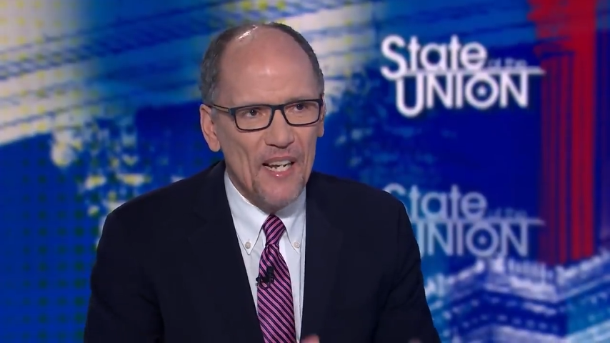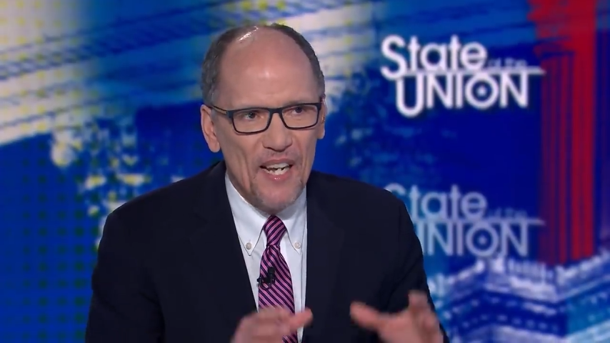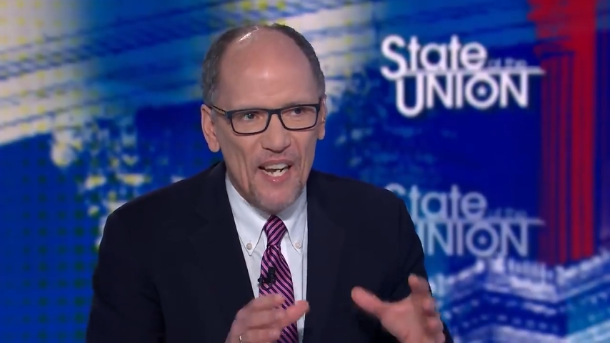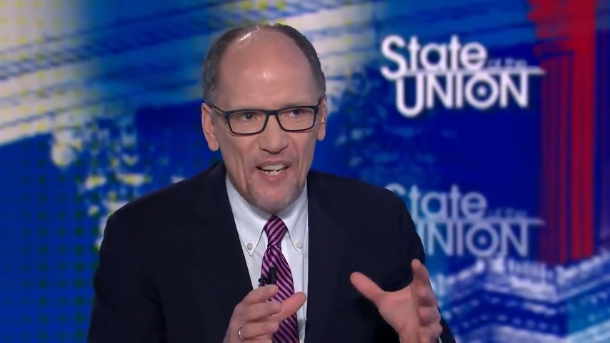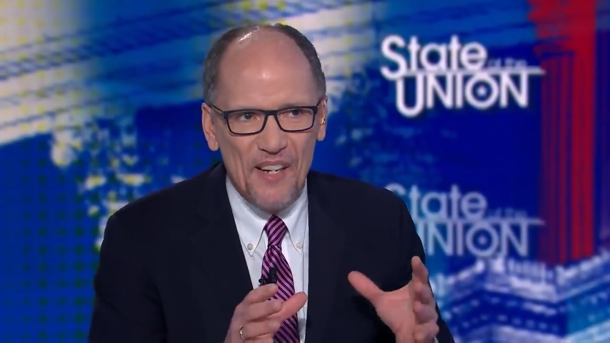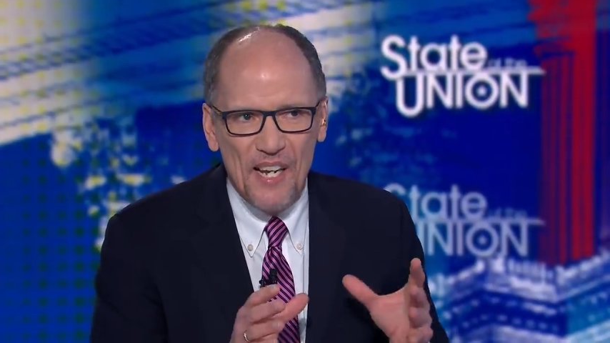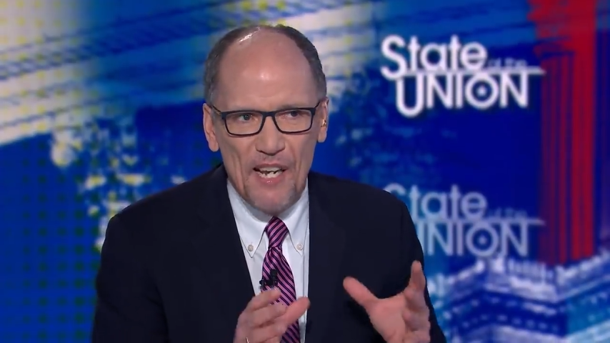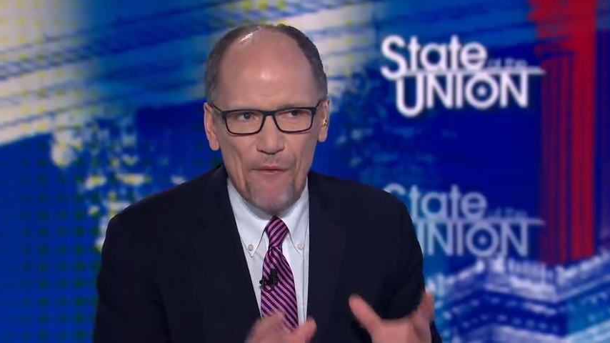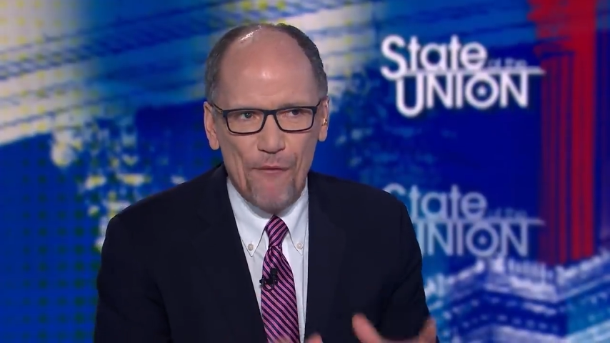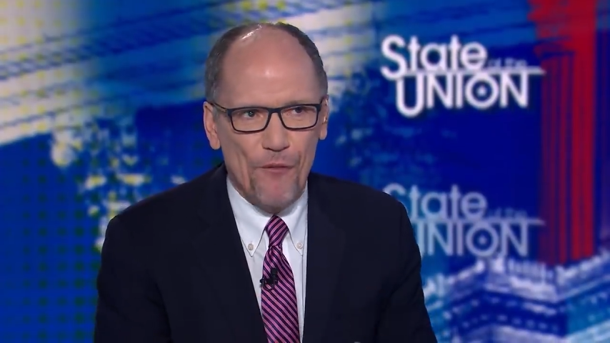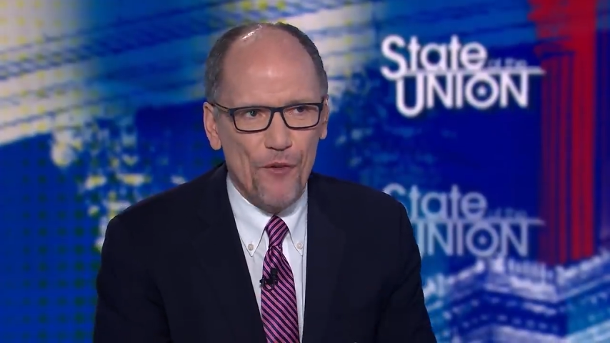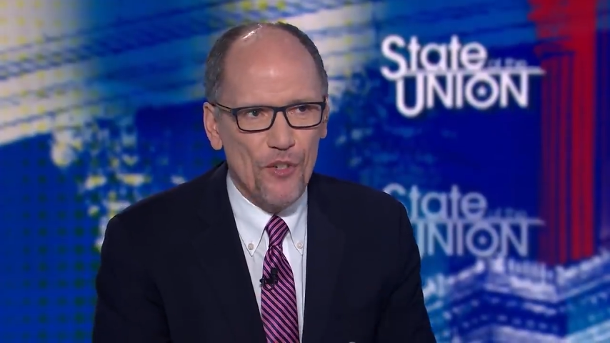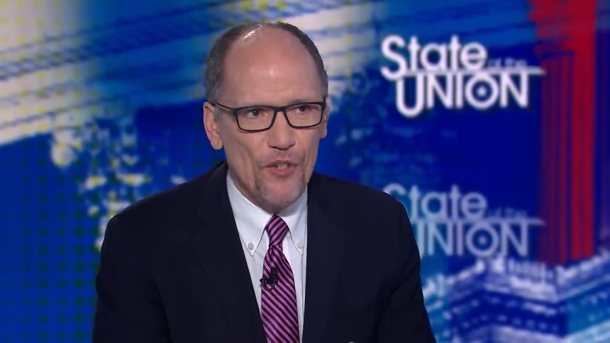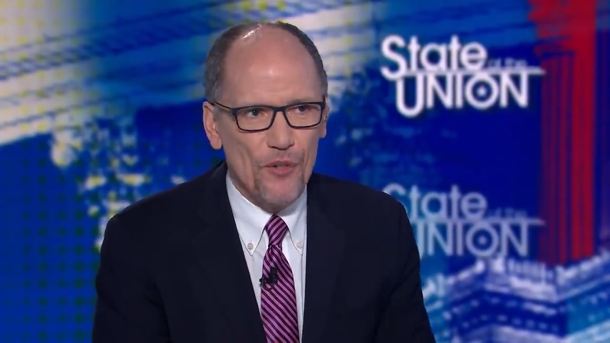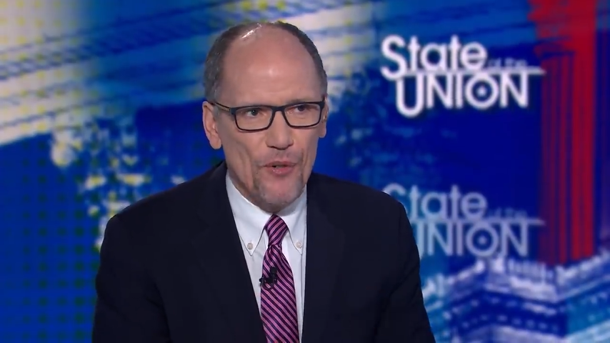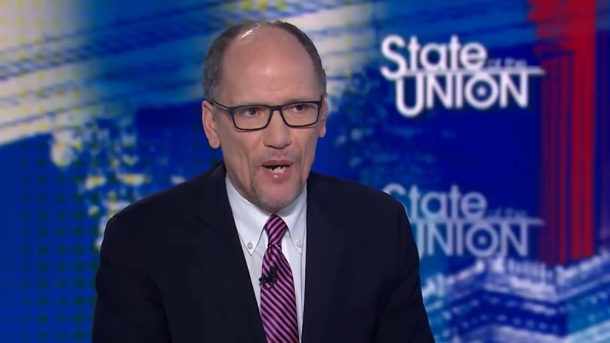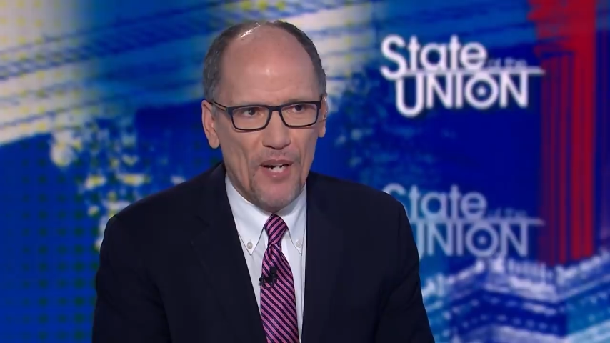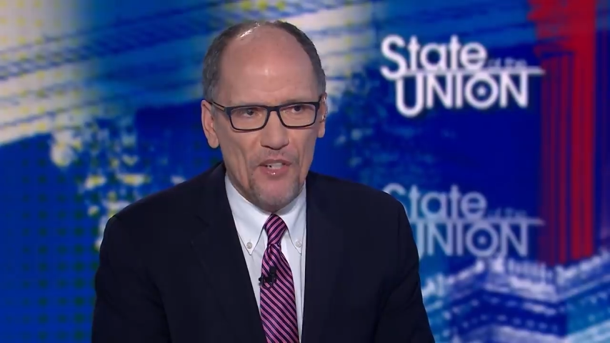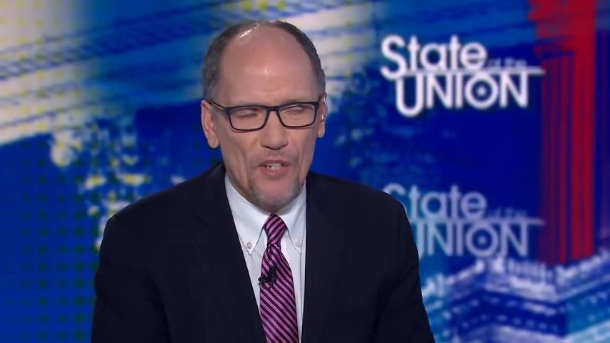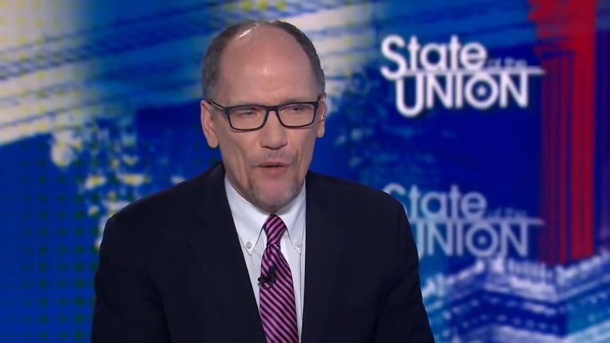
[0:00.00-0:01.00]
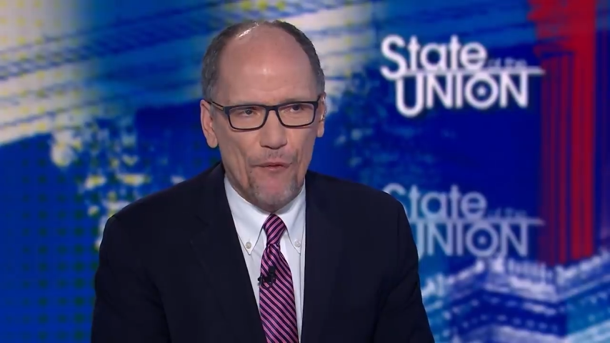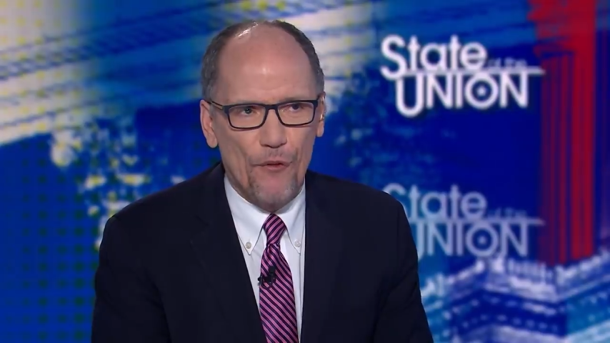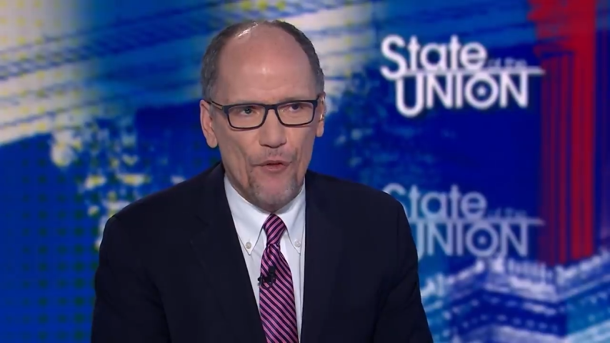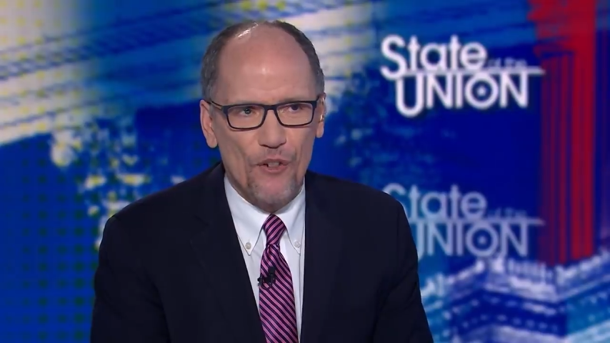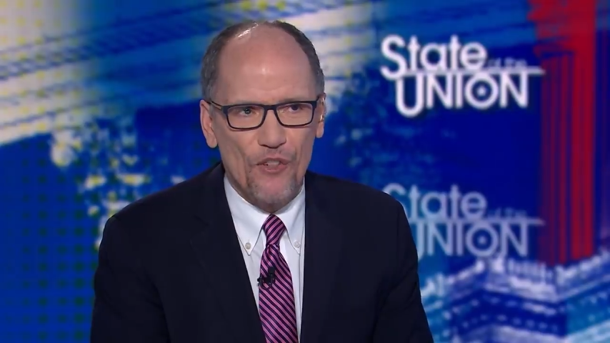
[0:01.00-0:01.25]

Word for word: an infrastructure for